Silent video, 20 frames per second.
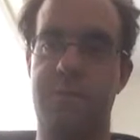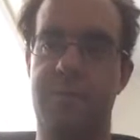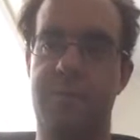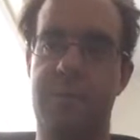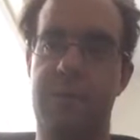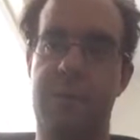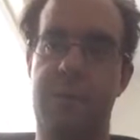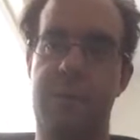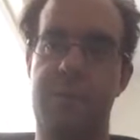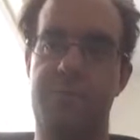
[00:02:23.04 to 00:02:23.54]

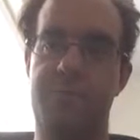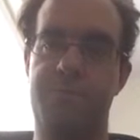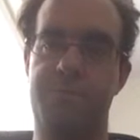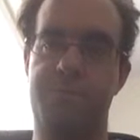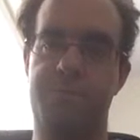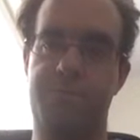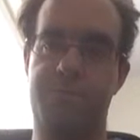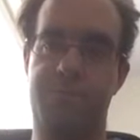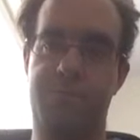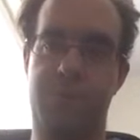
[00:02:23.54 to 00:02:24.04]
they
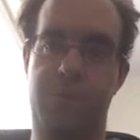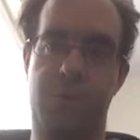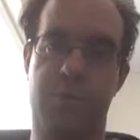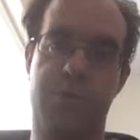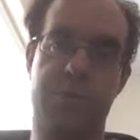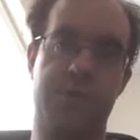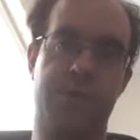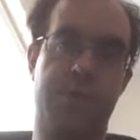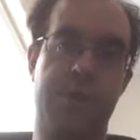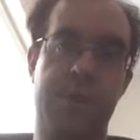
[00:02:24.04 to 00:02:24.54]

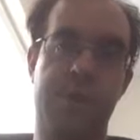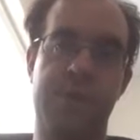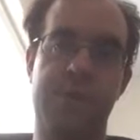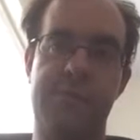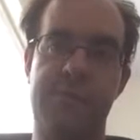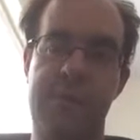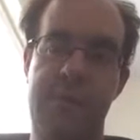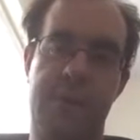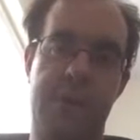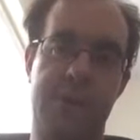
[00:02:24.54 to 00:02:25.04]
portray
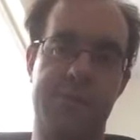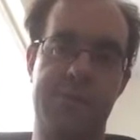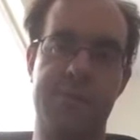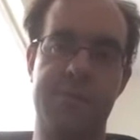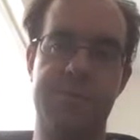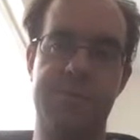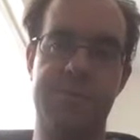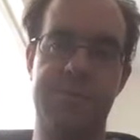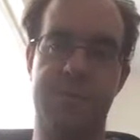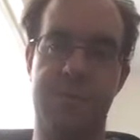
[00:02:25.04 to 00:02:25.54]
the
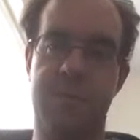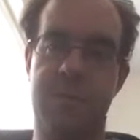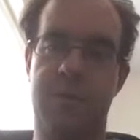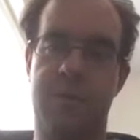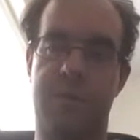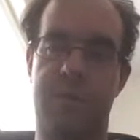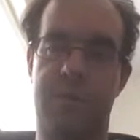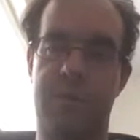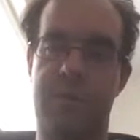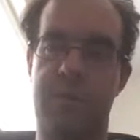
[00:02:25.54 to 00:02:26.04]
actions that
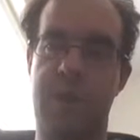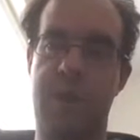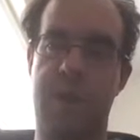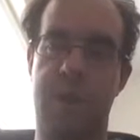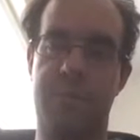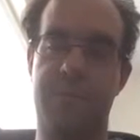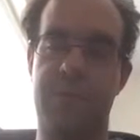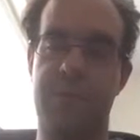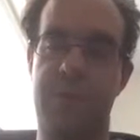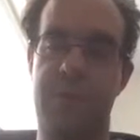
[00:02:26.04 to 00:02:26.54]
are
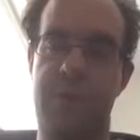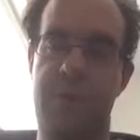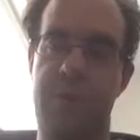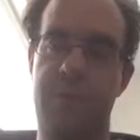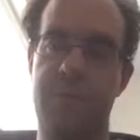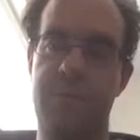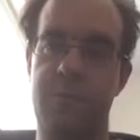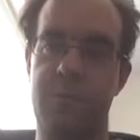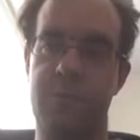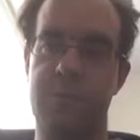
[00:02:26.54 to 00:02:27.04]
happening
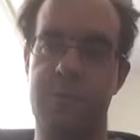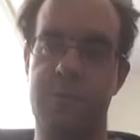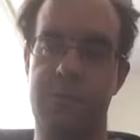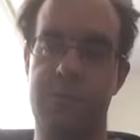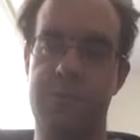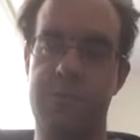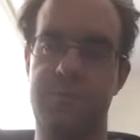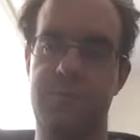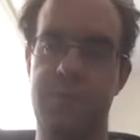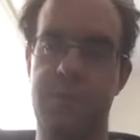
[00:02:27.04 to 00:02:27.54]
around the world.
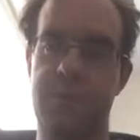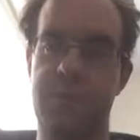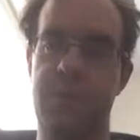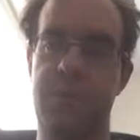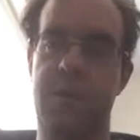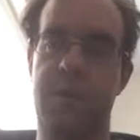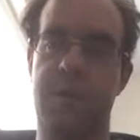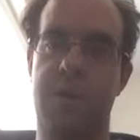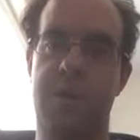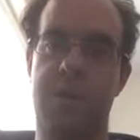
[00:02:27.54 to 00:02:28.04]

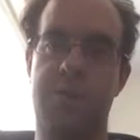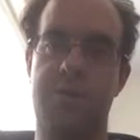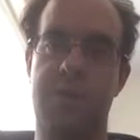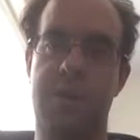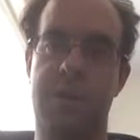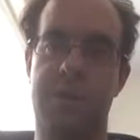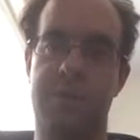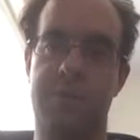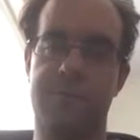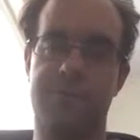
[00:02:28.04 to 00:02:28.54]

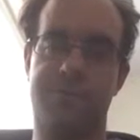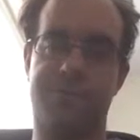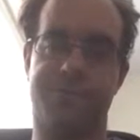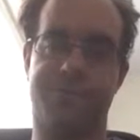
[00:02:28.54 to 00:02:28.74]
Now,